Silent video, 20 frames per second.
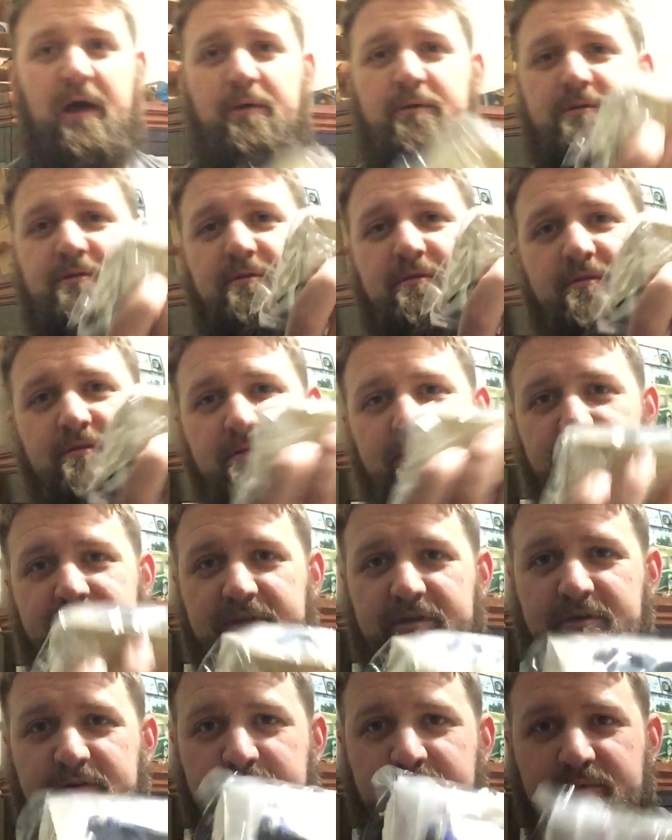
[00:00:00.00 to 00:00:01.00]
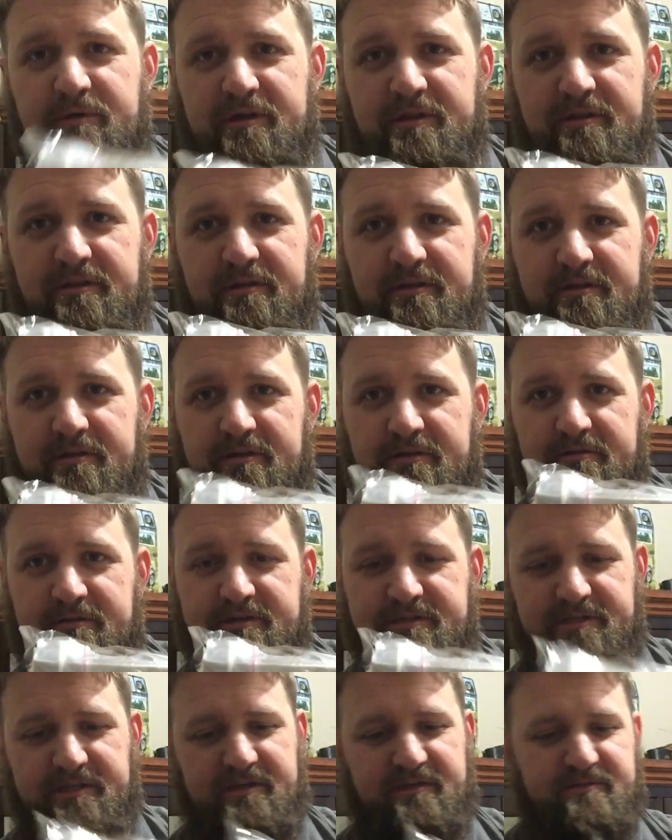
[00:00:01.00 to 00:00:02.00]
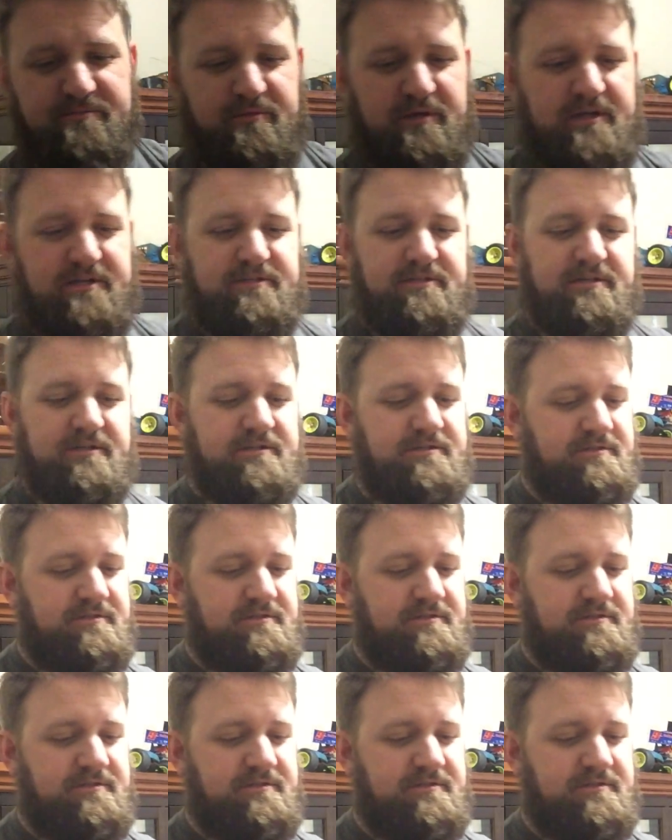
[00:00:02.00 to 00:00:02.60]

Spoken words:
I'll do the reveal, but you can already see it's plastic,